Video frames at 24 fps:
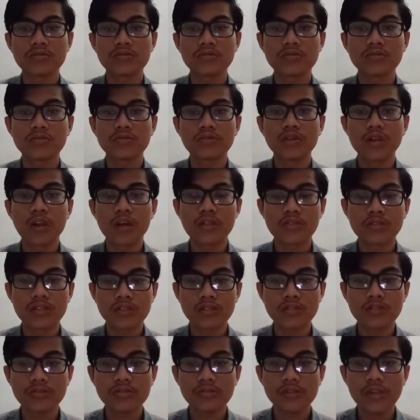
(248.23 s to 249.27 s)
to
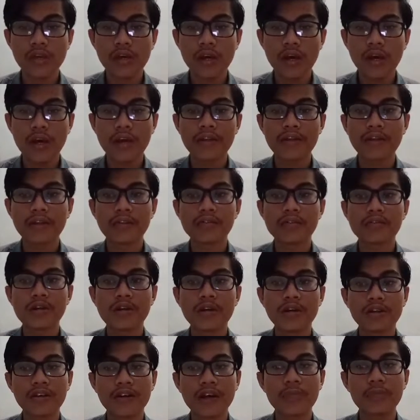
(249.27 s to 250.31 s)
London, and
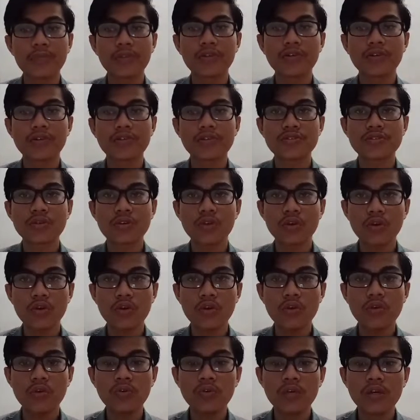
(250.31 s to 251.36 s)
a couple years
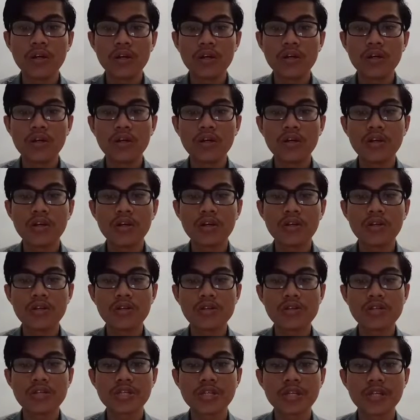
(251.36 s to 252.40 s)
ago
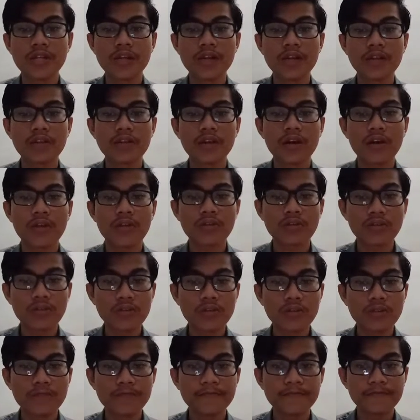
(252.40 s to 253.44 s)
she and
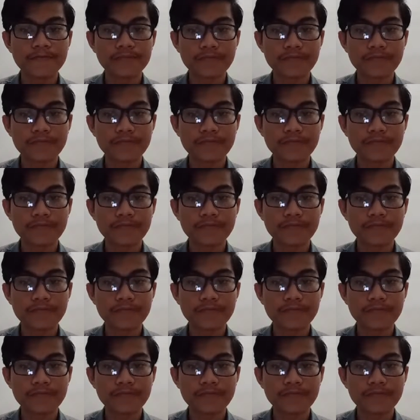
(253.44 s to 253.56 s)
Arthur